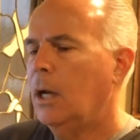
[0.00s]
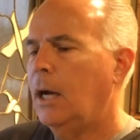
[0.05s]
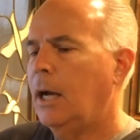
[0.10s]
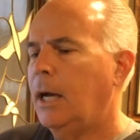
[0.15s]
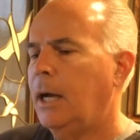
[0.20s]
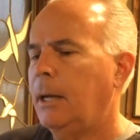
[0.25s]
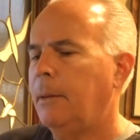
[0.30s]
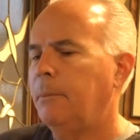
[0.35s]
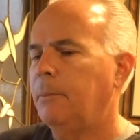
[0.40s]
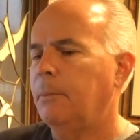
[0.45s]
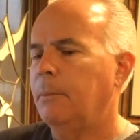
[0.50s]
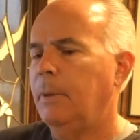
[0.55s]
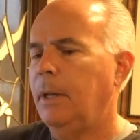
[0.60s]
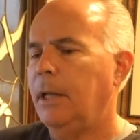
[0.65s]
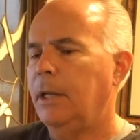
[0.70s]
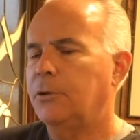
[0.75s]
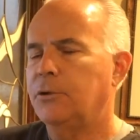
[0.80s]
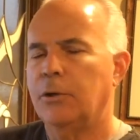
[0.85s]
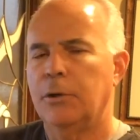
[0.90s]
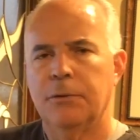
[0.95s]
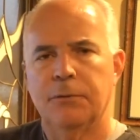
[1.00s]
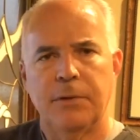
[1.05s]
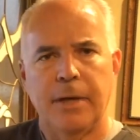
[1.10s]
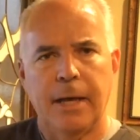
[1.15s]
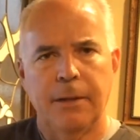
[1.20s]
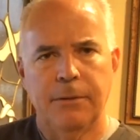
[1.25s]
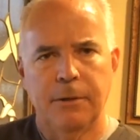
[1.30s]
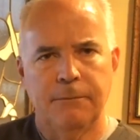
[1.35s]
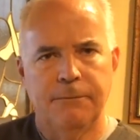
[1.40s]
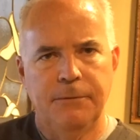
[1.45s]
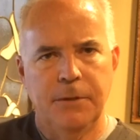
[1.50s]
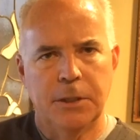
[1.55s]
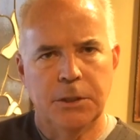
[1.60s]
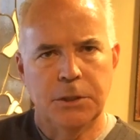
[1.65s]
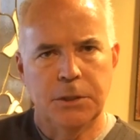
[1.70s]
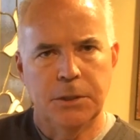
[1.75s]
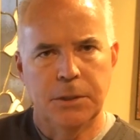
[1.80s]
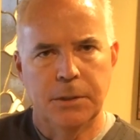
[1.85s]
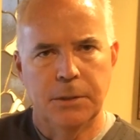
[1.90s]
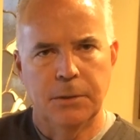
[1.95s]
Um, it turns out that
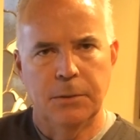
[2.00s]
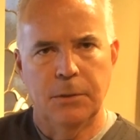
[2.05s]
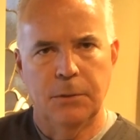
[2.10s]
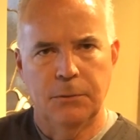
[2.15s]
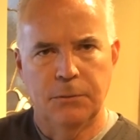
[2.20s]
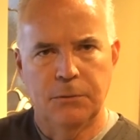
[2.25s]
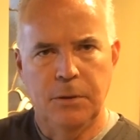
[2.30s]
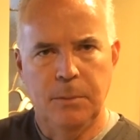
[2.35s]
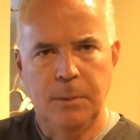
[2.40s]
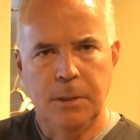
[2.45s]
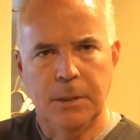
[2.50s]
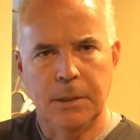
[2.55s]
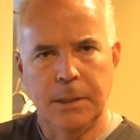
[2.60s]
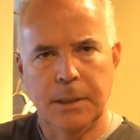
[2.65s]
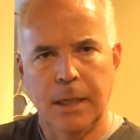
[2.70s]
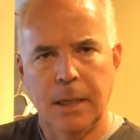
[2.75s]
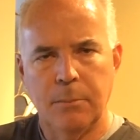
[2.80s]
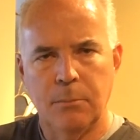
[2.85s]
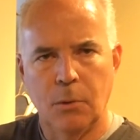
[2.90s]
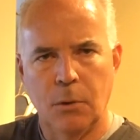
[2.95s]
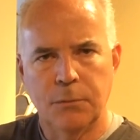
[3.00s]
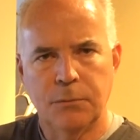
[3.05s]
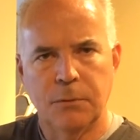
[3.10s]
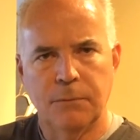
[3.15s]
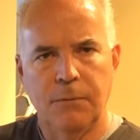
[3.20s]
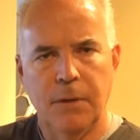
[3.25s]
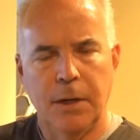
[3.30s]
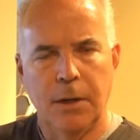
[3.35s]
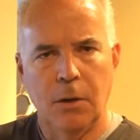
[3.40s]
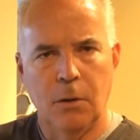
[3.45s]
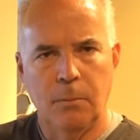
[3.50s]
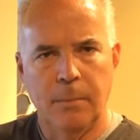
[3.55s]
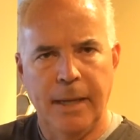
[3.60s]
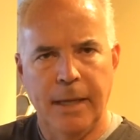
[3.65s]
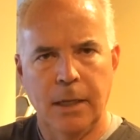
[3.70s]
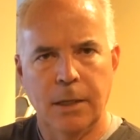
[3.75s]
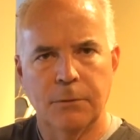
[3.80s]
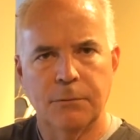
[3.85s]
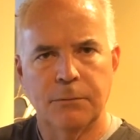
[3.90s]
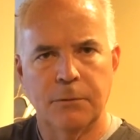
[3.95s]
fish seemingly get most of their
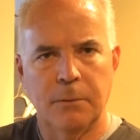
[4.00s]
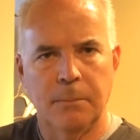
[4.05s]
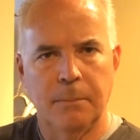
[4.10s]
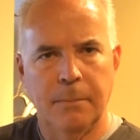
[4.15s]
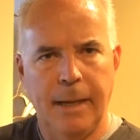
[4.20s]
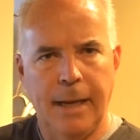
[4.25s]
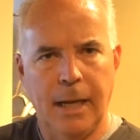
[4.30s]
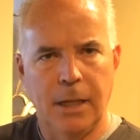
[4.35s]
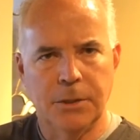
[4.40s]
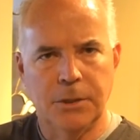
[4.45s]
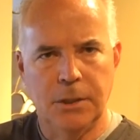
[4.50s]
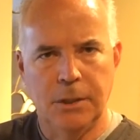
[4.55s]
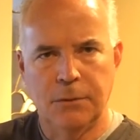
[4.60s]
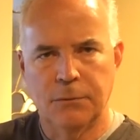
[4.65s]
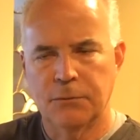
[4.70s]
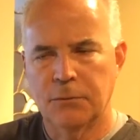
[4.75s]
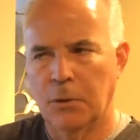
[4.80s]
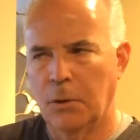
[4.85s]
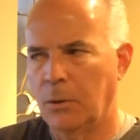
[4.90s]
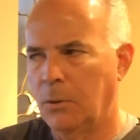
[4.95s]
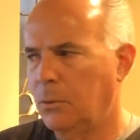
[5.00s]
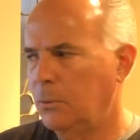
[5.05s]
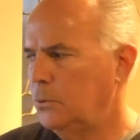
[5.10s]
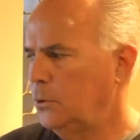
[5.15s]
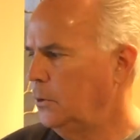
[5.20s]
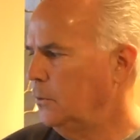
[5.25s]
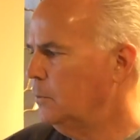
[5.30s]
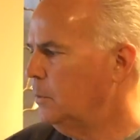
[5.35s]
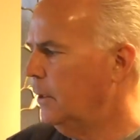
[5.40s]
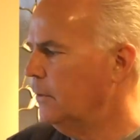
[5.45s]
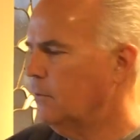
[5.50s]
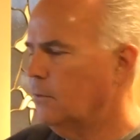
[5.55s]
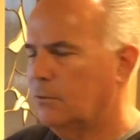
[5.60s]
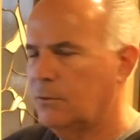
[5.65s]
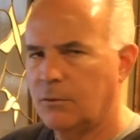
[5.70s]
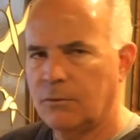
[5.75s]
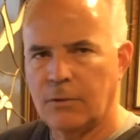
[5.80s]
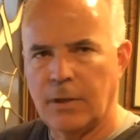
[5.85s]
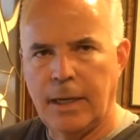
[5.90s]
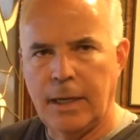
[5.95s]
omegas from algae, so Juice Plus
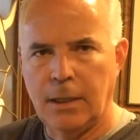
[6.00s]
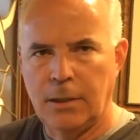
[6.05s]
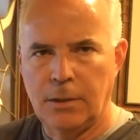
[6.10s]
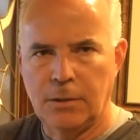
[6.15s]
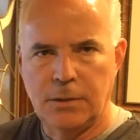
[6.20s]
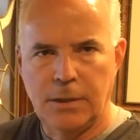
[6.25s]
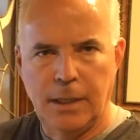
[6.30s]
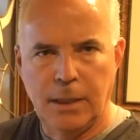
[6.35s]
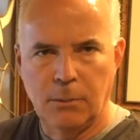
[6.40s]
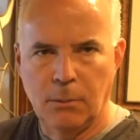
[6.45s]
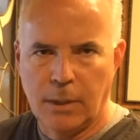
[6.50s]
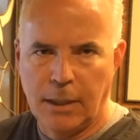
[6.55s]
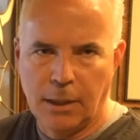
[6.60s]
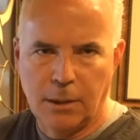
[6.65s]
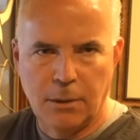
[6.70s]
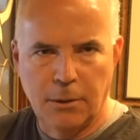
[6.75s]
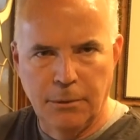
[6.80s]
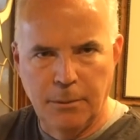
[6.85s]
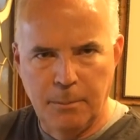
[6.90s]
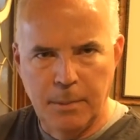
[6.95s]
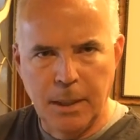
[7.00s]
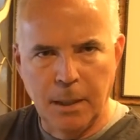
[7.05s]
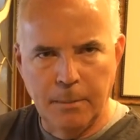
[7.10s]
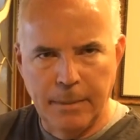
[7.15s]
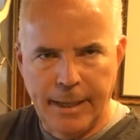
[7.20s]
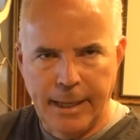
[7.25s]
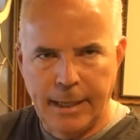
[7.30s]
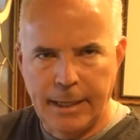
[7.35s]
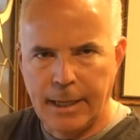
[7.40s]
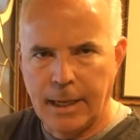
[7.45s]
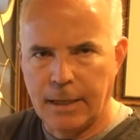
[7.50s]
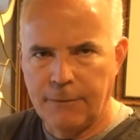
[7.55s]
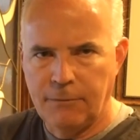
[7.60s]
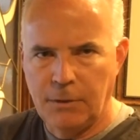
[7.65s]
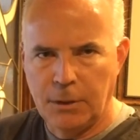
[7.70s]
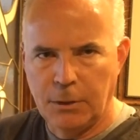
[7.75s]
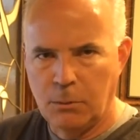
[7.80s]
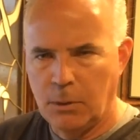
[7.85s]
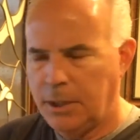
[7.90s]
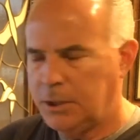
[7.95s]
has decided to take what I call the middleman out of
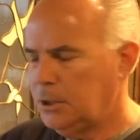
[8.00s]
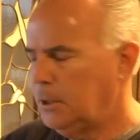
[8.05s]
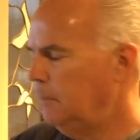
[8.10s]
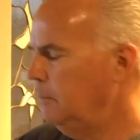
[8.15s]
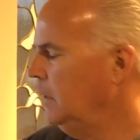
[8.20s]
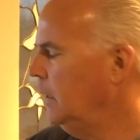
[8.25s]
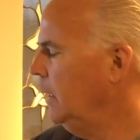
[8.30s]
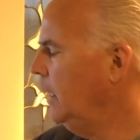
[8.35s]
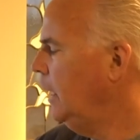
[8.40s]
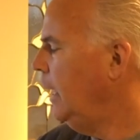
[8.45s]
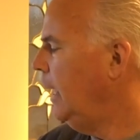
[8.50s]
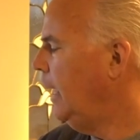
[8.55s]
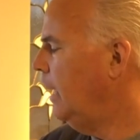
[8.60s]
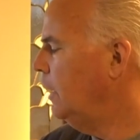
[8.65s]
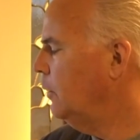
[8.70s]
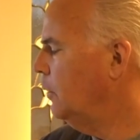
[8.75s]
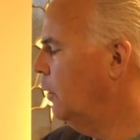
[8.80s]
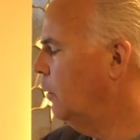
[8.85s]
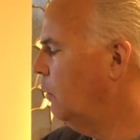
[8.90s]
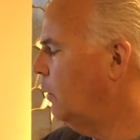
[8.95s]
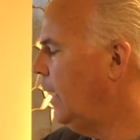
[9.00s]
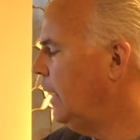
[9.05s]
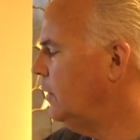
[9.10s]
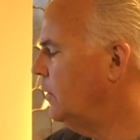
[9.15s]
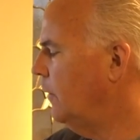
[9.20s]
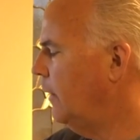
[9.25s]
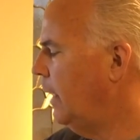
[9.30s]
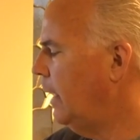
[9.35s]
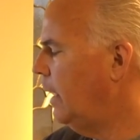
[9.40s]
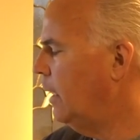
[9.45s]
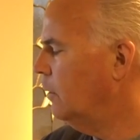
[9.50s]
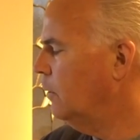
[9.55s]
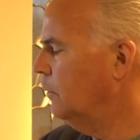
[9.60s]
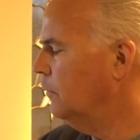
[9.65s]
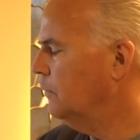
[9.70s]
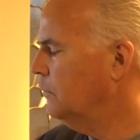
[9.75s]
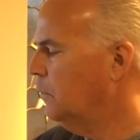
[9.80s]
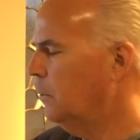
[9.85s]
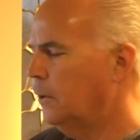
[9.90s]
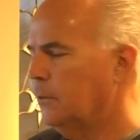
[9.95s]
the equation and go right to the
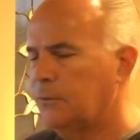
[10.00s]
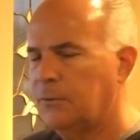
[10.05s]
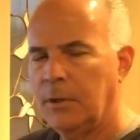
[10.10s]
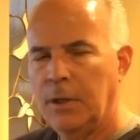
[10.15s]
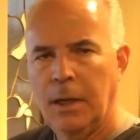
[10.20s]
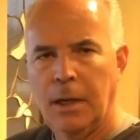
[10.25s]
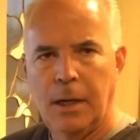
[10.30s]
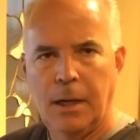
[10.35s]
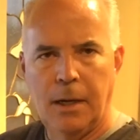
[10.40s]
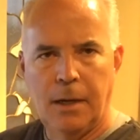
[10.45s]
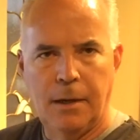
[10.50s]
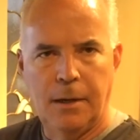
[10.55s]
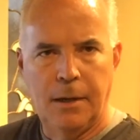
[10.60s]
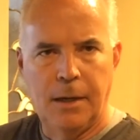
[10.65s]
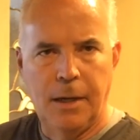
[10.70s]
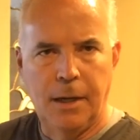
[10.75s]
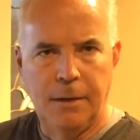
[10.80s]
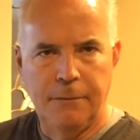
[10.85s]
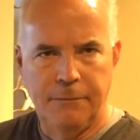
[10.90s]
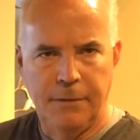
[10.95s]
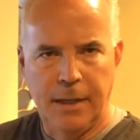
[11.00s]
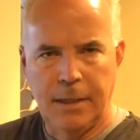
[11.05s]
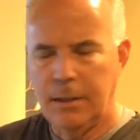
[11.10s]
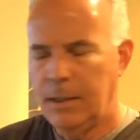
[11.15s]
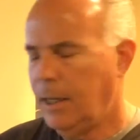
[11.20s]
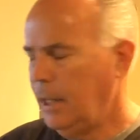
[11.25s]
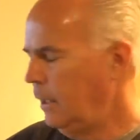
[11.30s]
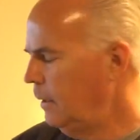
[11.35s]
algal source uh, of it.